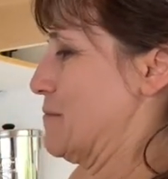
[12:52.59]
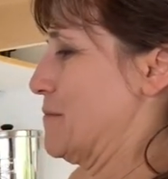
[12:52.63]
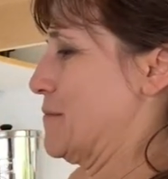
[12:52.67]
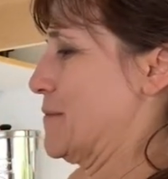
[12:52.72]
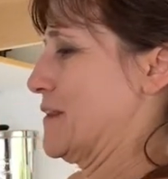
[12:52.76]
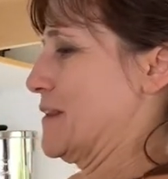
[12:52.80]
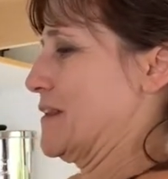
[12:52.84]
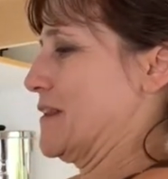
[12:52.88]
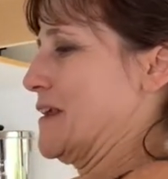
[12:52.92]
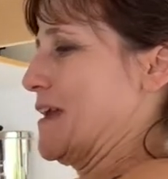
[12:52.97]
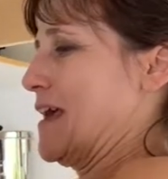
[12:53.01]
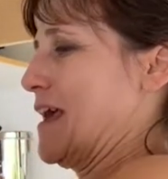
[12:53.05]

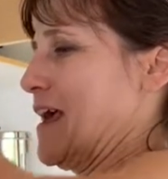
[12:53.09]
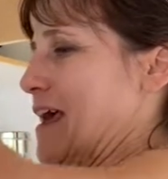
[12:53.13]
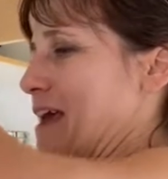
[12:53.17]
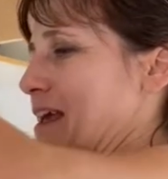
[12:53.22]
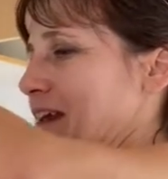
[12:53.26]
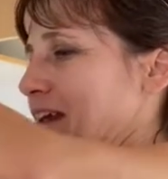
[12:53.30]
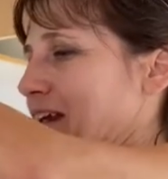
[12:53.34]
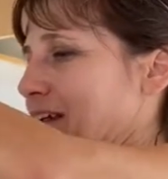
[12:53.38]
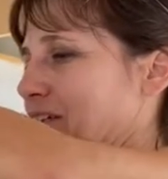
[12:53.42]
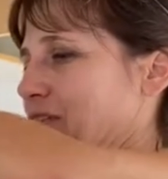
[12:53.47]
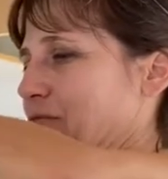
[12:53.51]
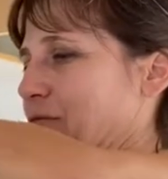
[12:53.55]
but the
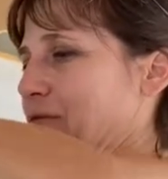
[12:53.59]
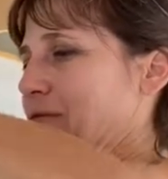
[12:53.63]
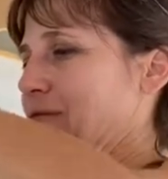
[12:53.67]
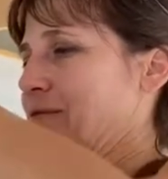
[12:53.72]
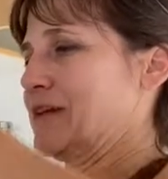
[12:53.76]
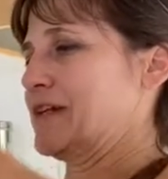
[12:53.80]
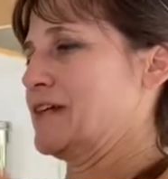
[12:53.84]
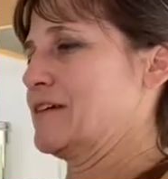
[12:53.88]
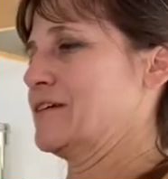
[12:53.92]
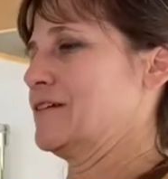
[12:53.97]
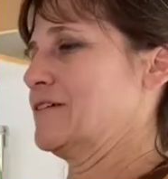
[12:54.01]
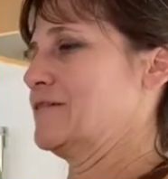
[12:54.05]
8-inch will
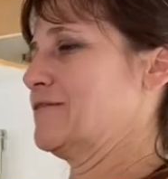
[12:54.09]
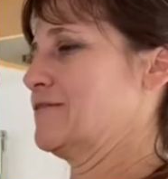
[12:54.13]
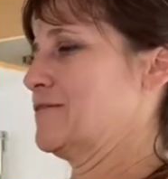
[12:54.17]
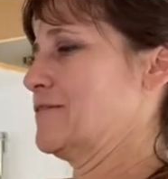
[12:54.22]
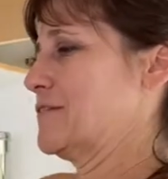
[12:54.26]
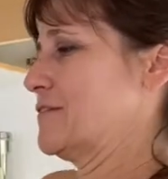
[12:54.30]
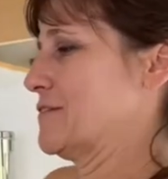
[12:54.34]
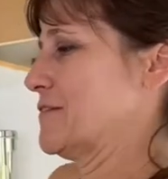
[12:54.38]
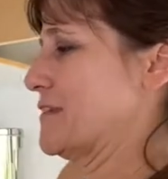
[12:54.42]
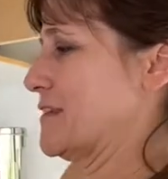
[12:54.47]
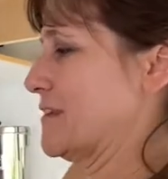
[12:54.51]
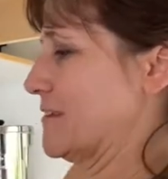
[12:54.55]
be good
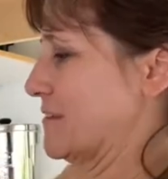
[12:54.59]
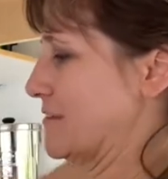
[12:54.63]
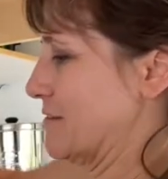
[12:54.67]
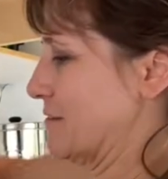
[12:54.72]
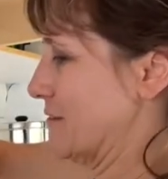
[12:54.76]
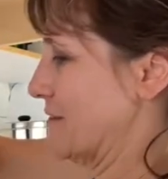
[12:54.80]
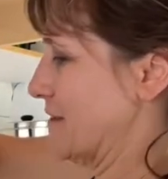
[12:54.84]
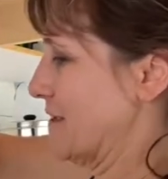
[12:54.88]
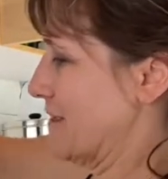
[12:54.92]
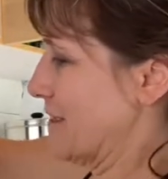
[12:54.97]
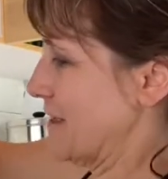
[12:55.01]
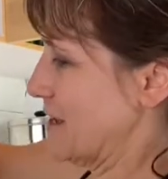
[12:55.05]
for this
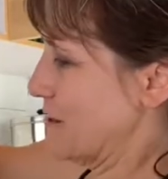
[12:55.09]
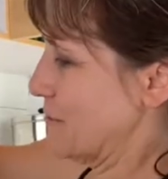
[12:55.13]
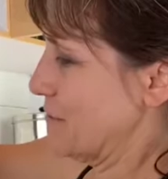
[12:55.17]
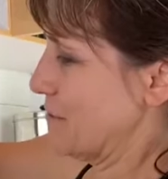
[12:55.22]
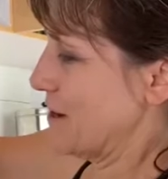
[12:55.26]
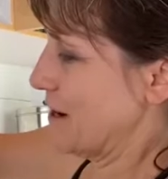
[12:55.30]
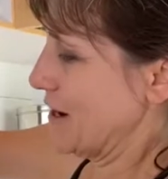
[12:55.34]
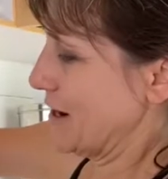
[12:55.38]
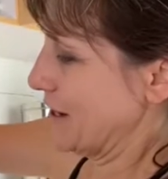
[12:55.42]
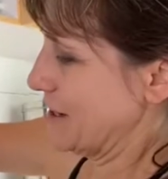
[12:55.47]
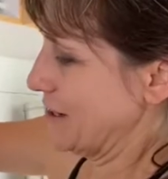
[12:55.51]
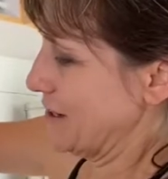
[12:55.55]
sort of thing where
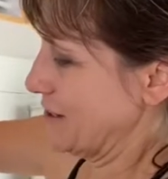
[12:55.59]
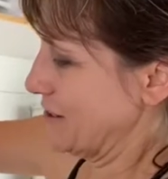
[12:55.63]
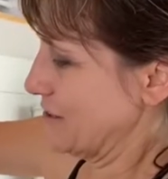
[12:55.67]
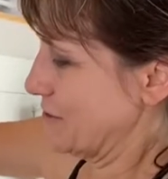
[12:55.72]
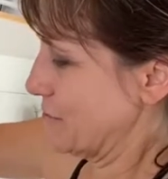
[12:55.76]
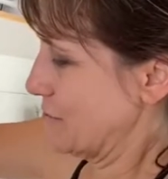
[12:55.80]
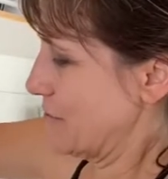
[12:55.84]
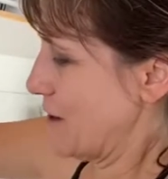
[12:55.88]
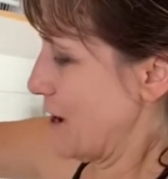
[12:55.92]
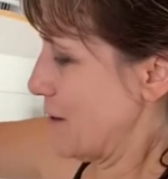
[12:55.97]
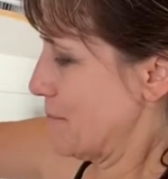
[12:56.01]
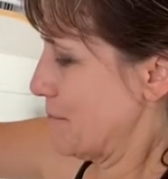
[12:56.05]
I can just
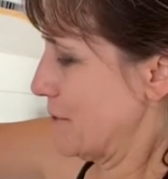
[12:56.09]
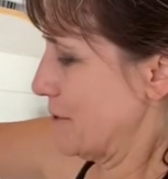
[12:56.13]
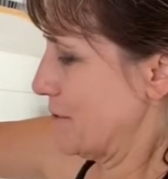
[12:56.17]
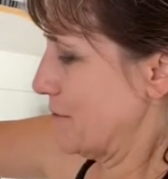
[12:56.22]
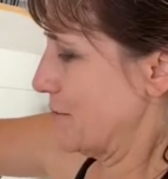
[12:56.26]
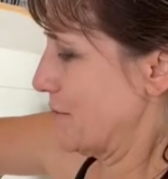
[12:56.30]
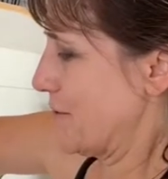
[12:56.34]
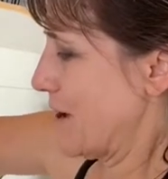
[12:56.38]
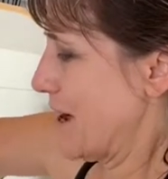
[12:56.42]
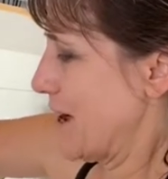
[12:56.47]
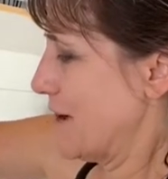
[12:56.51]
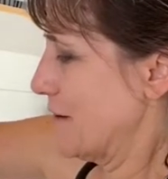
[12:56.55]
wrap it
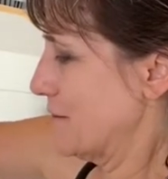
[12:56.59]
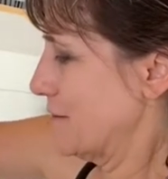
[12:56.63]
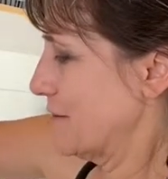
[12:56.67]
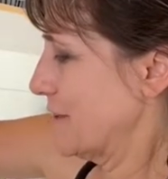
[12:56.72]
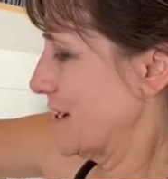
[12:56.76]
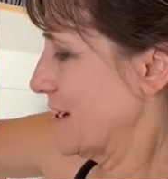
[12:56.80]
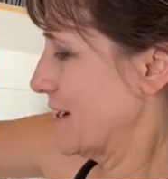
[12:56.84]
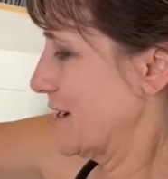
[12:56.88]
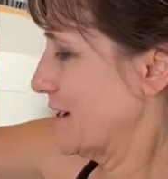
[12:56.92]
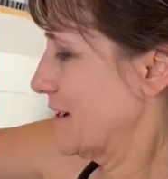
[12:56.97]
around it.